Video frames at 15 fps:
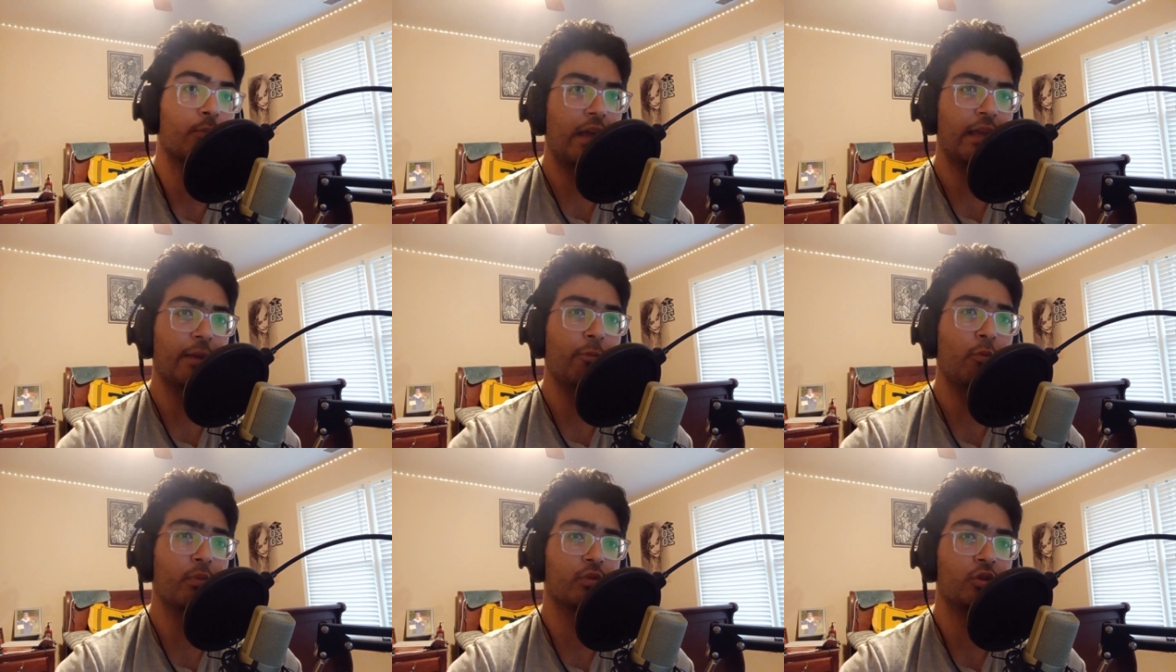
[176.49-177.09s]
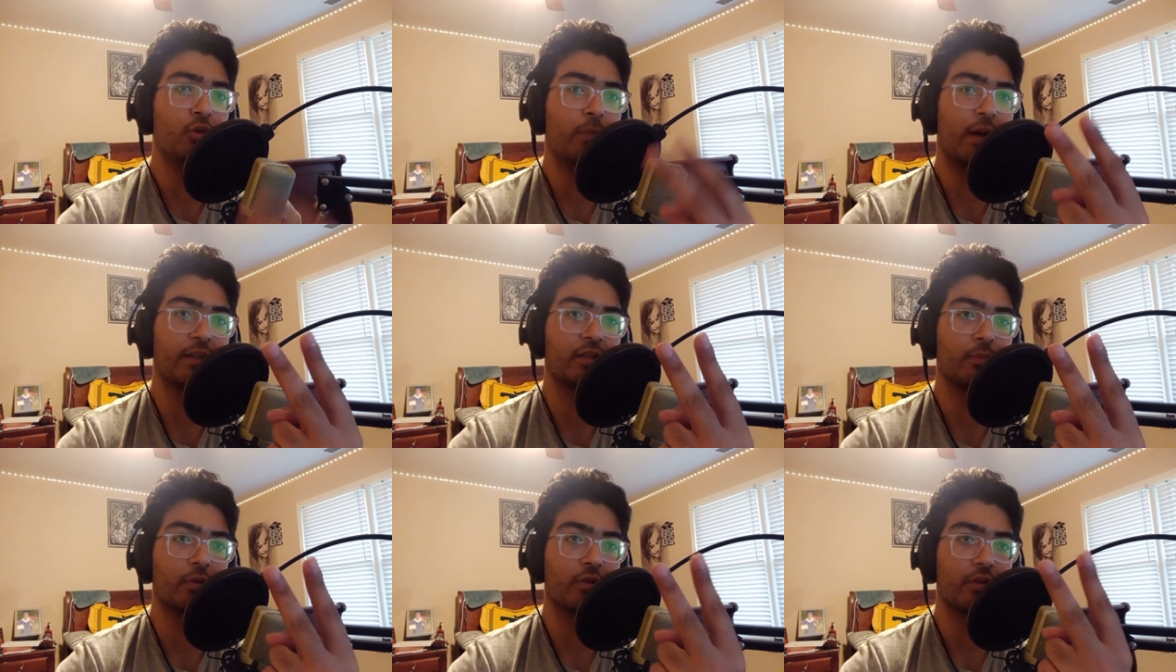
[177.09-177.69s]
I came up with two
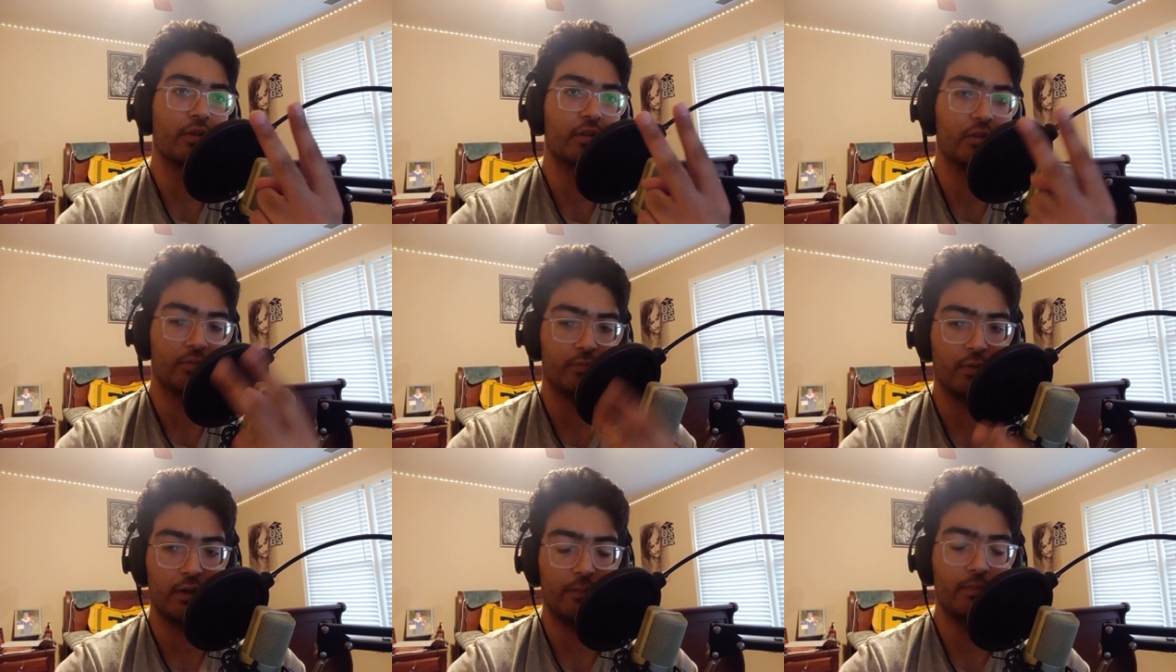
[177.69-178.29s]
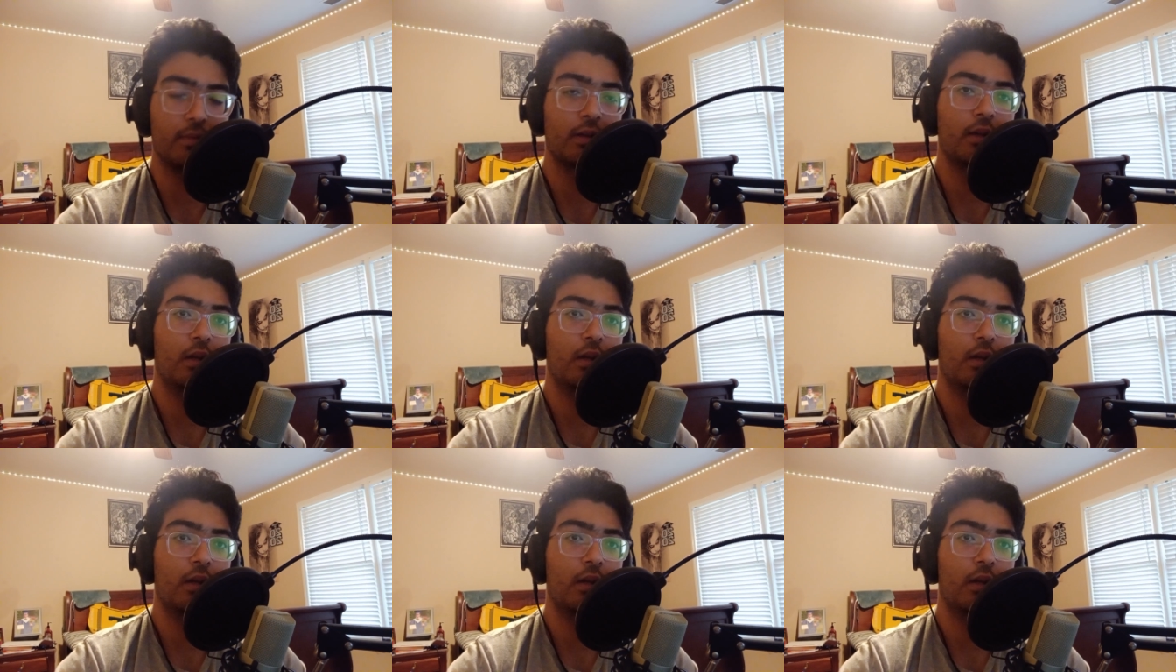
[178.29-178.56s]
possibilities, right?